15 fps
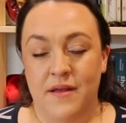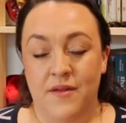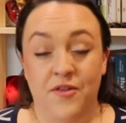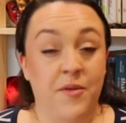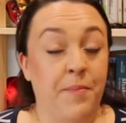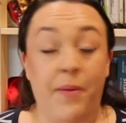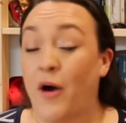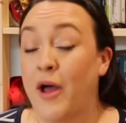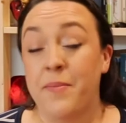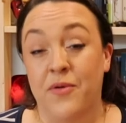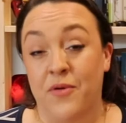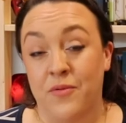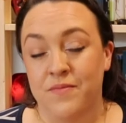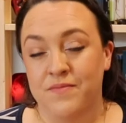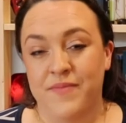The
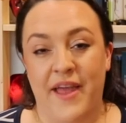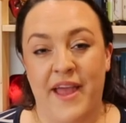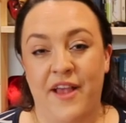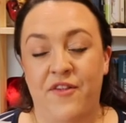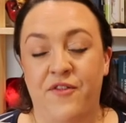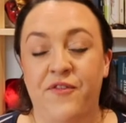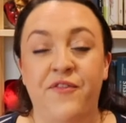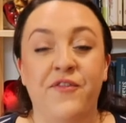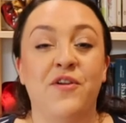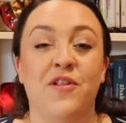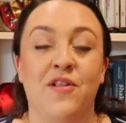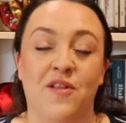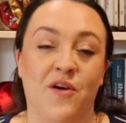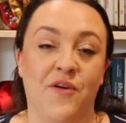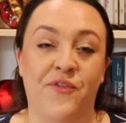Bible is
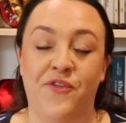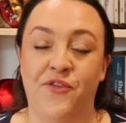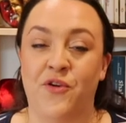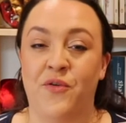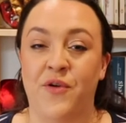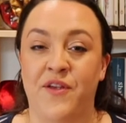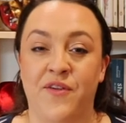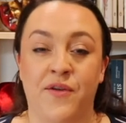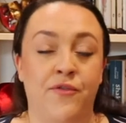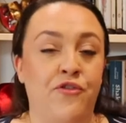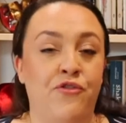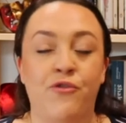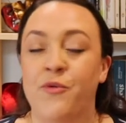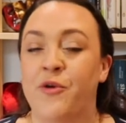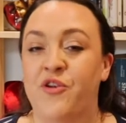full of stories of
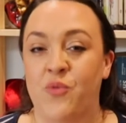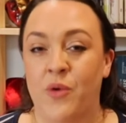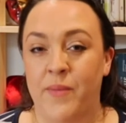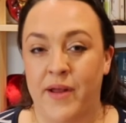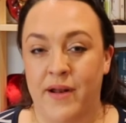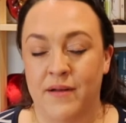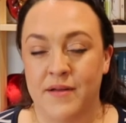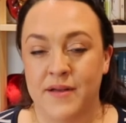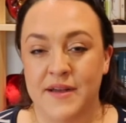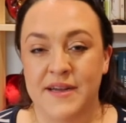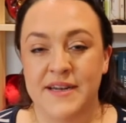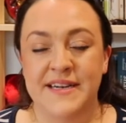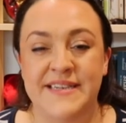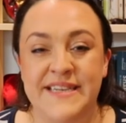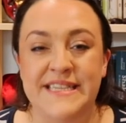shrewish women,
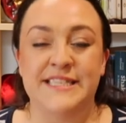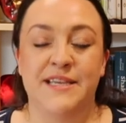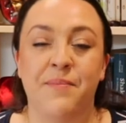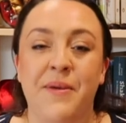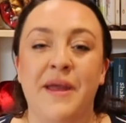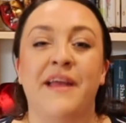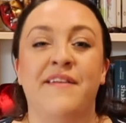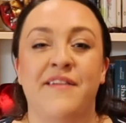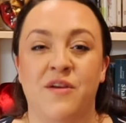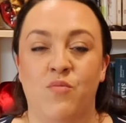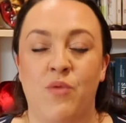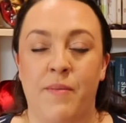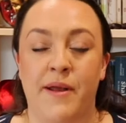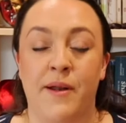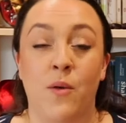disobedient
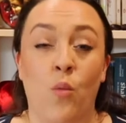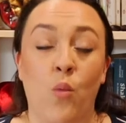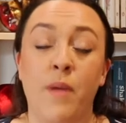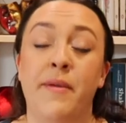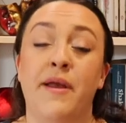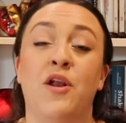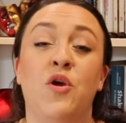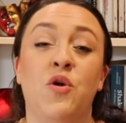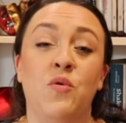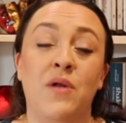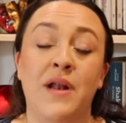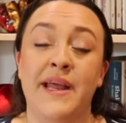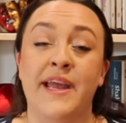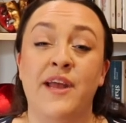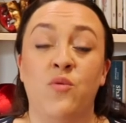women, women who
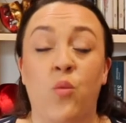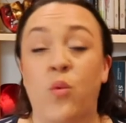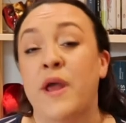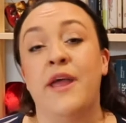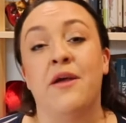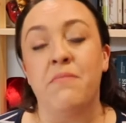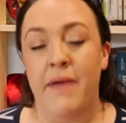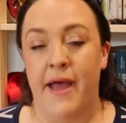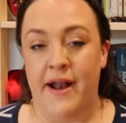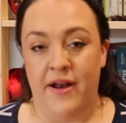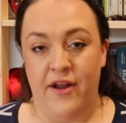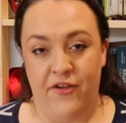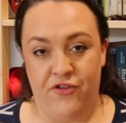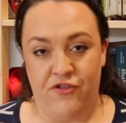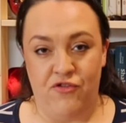lead weak
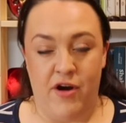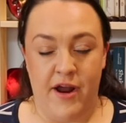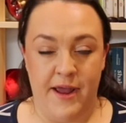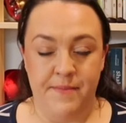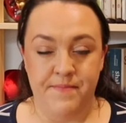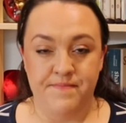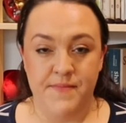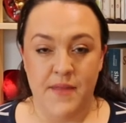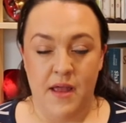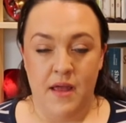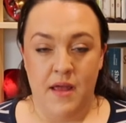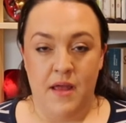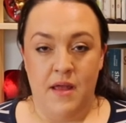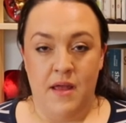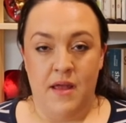men astray.
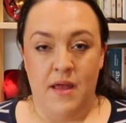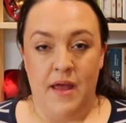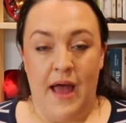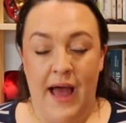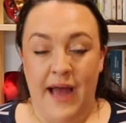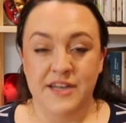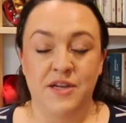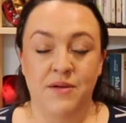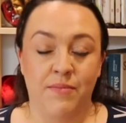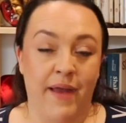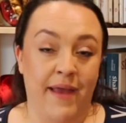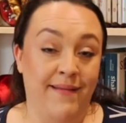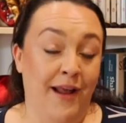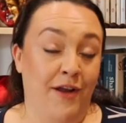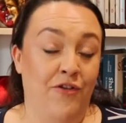Adam
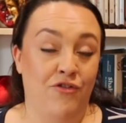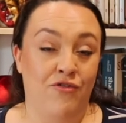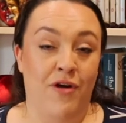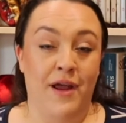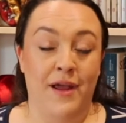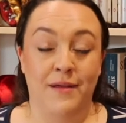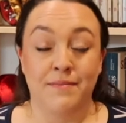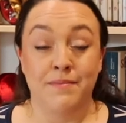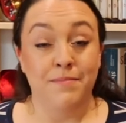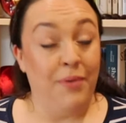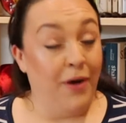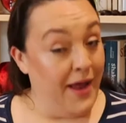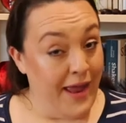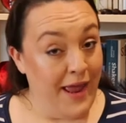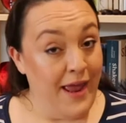is led astray
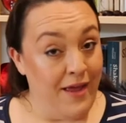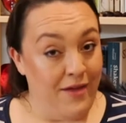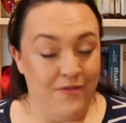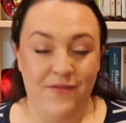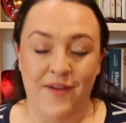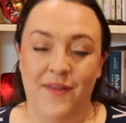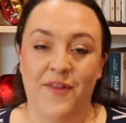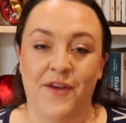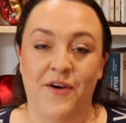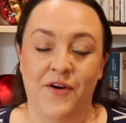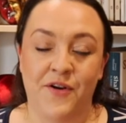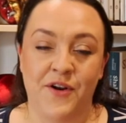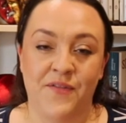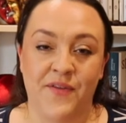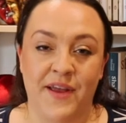by Eve in the
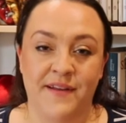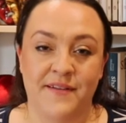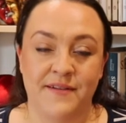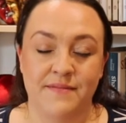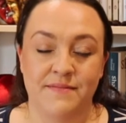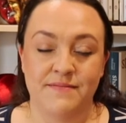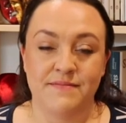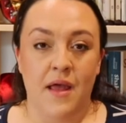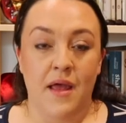Garden of Eden.